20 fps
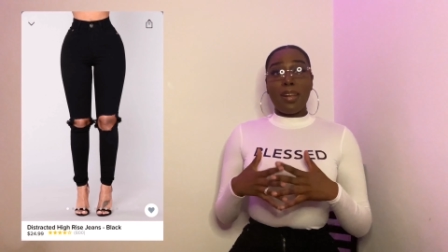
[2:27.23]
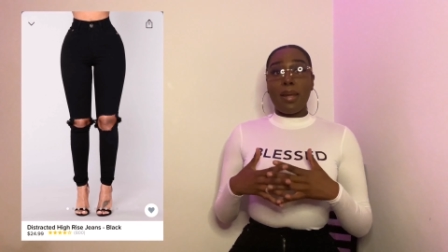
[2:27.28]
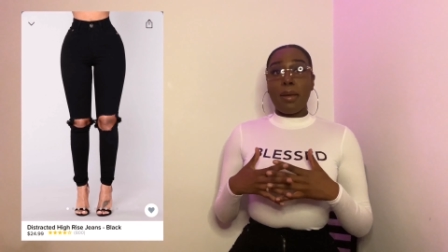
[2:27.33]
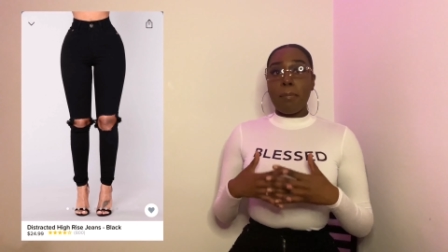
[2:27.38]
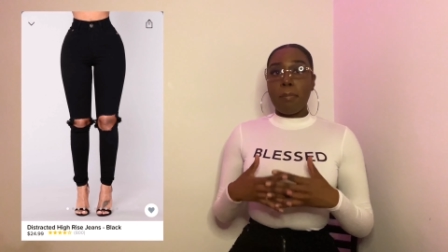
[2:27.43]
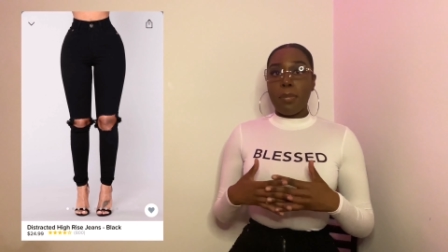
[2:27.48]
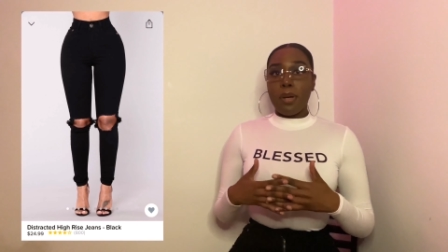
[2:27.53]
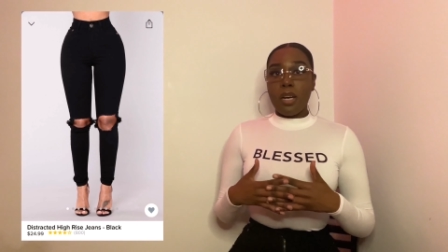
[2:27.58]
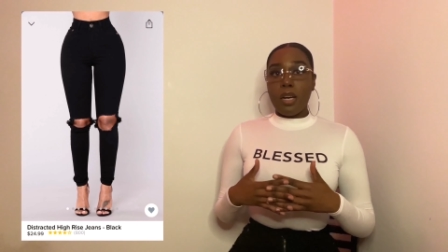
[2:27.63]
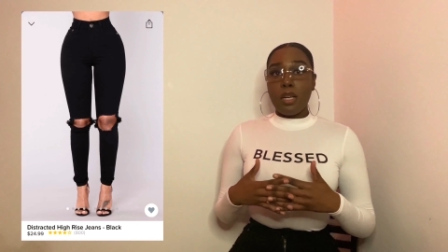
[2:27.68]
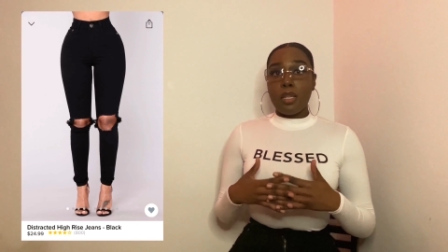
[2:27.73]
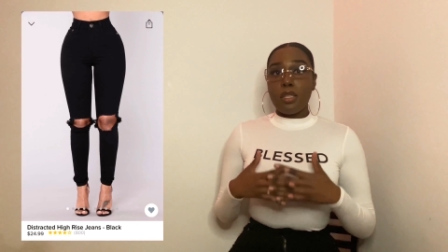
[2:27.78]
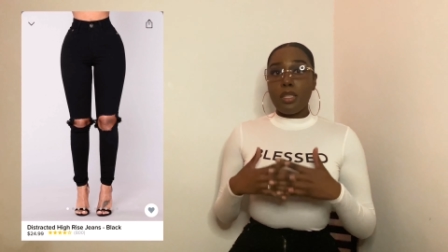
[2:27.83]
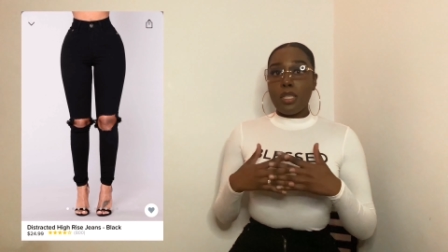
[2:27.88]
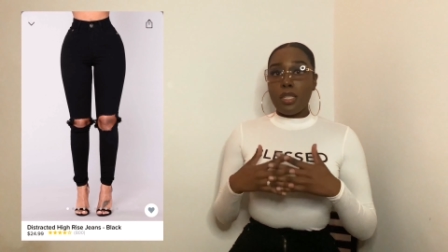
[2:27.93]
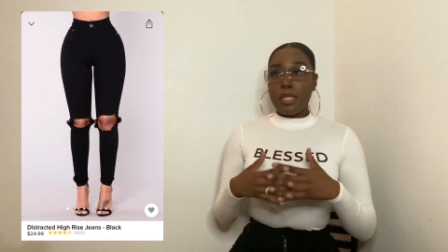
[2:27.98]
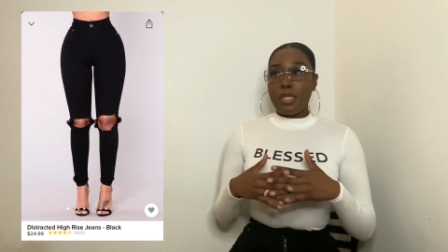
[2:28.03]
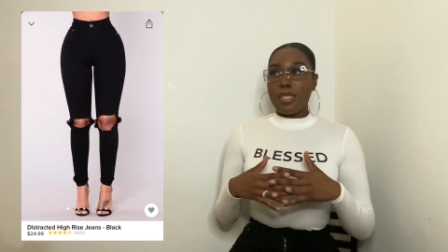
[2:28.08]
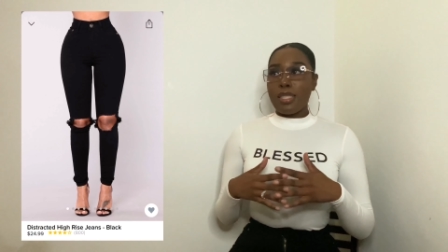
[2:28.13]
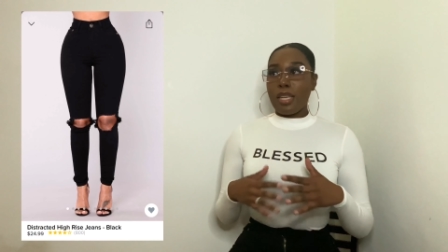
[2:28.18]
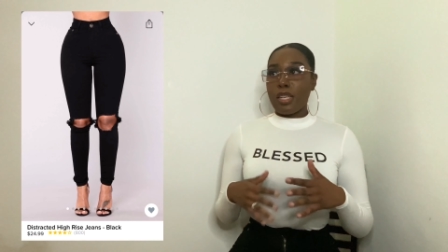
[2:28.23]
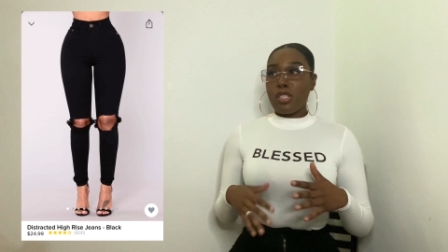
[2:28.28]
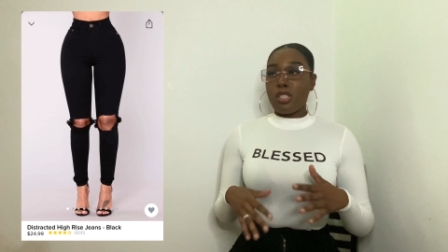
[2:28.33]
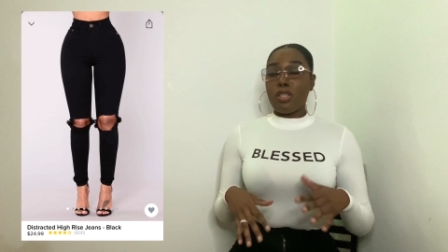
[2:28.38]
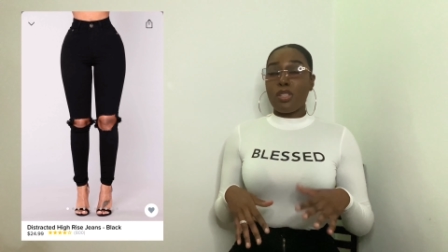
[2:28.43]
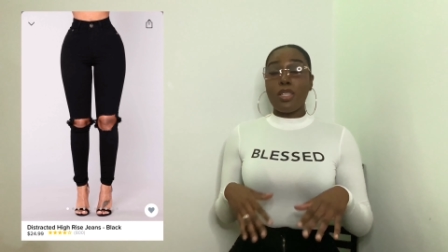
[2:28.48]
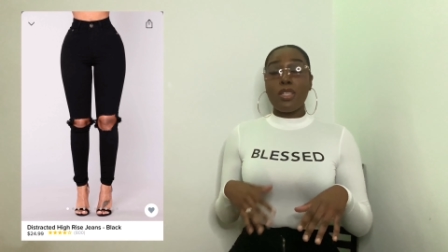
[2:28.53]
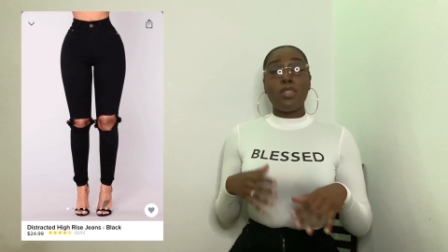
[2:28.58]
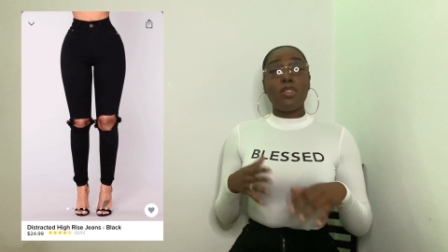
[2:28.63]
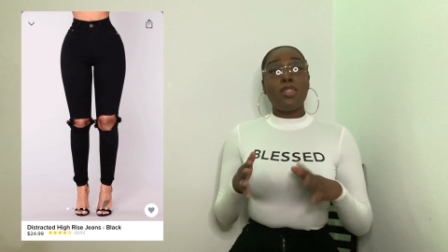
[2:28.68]
I bought is actually
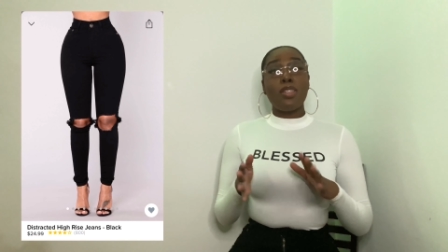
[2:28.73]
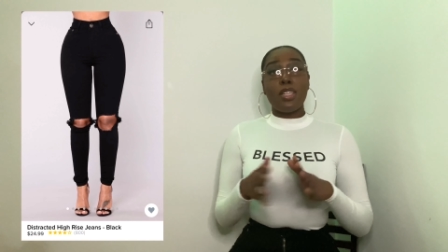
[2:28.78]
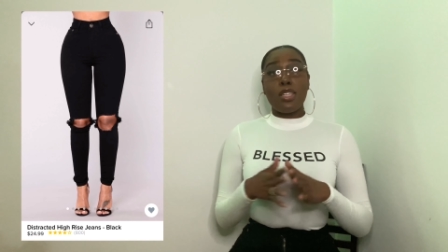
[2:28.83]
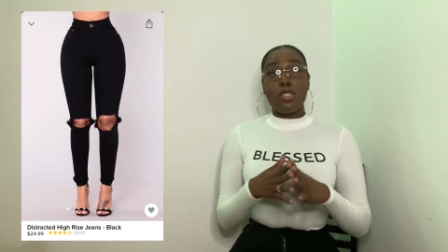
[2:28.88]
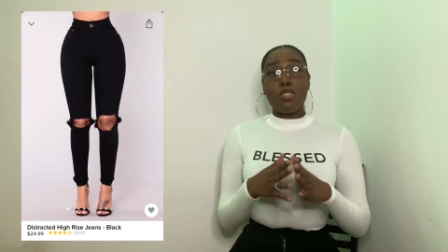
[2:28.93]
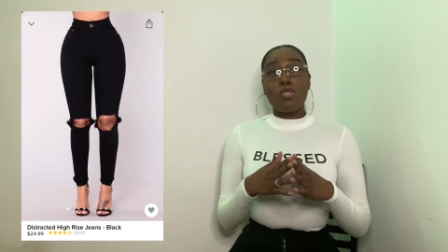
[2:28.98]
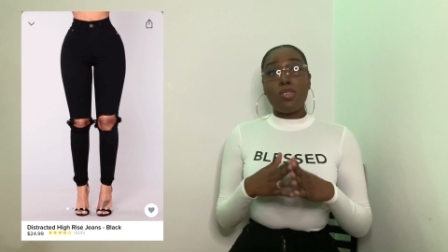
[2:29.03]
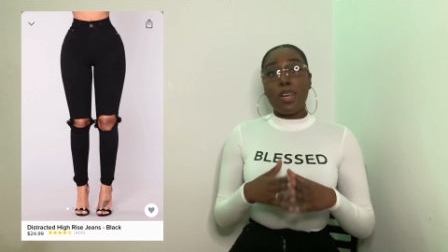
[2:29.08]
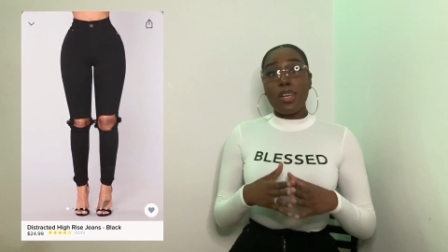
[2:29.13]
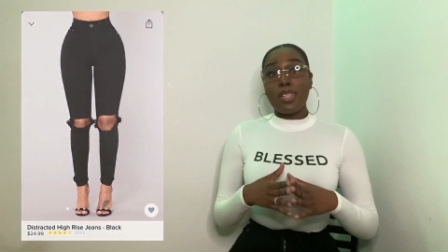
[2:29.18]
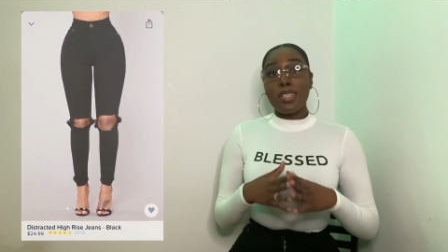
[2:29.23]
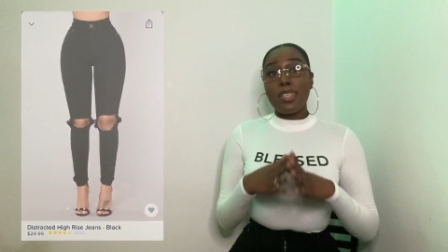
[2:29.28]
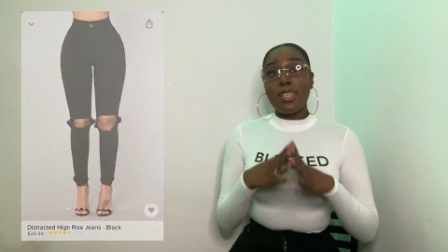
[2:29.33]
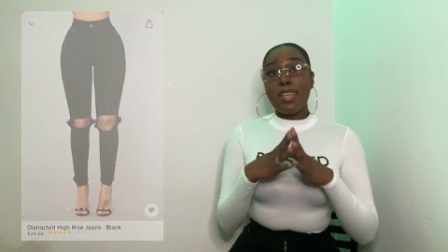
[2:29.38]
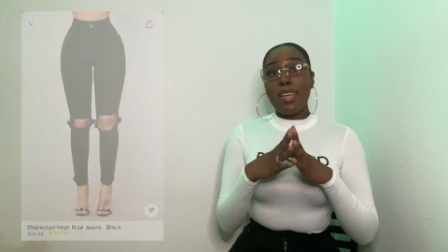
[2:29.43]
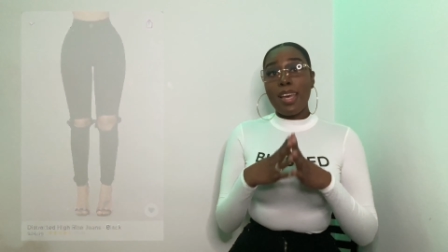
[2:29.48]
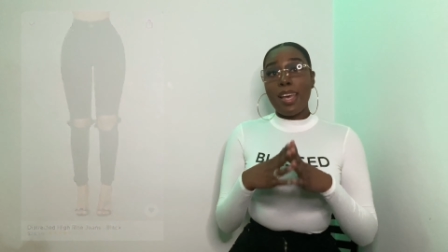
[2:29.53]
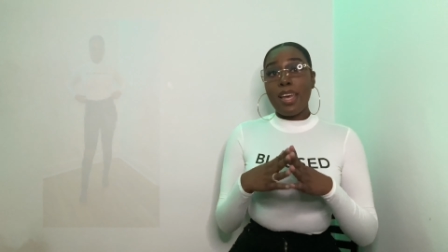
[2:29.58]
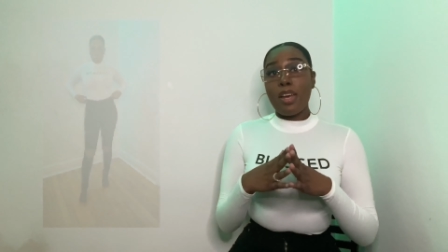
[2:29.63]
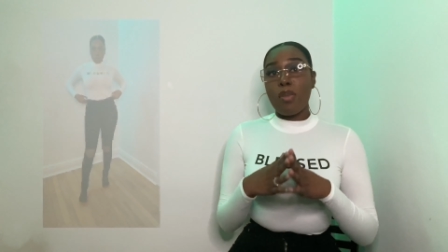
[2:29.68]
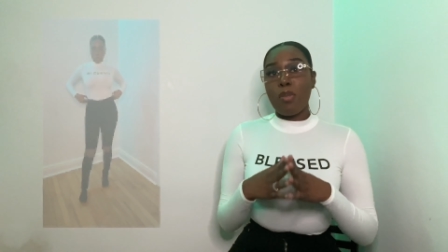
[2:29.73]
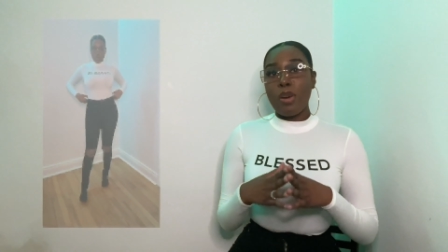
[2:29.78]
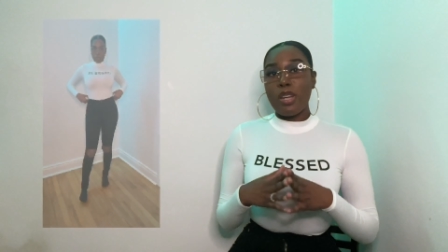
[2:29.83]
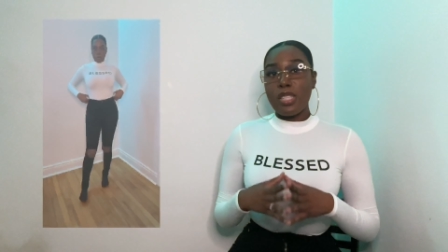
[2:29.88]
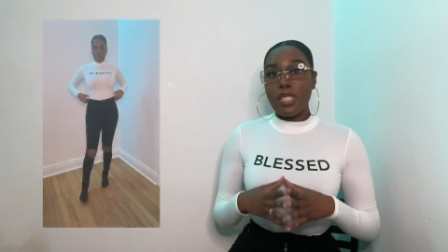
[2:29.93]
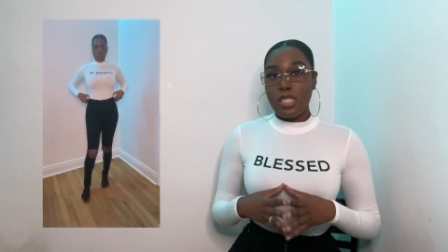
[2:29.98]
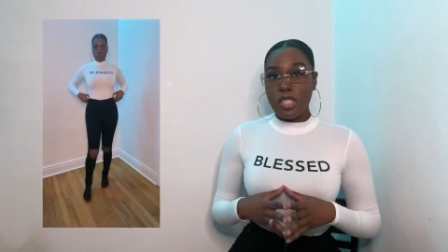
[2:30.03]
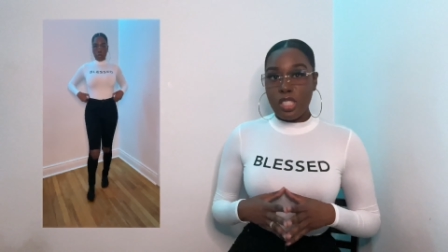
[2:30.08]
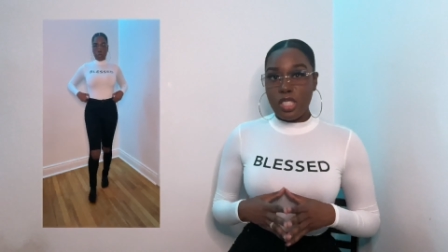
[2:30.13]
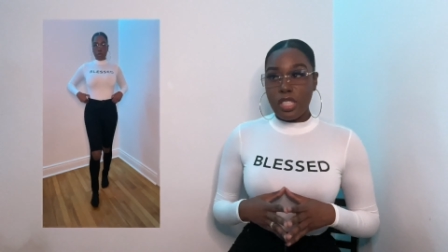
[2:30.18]
the distracted high-rise
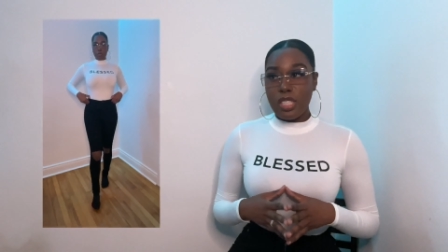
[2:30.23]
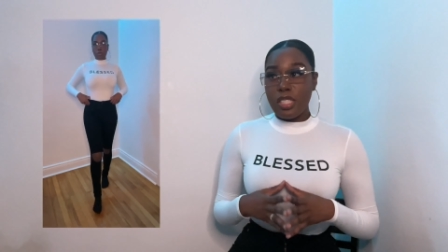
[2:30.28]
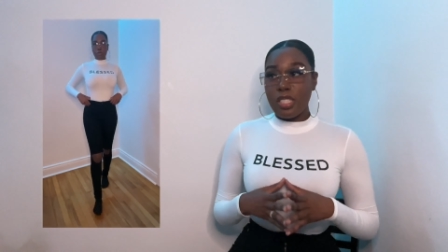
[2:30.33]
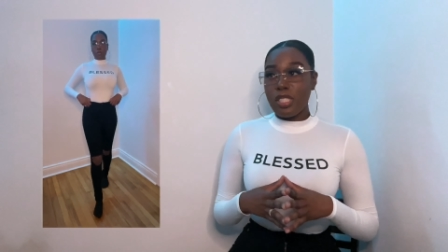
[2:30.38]
jeans.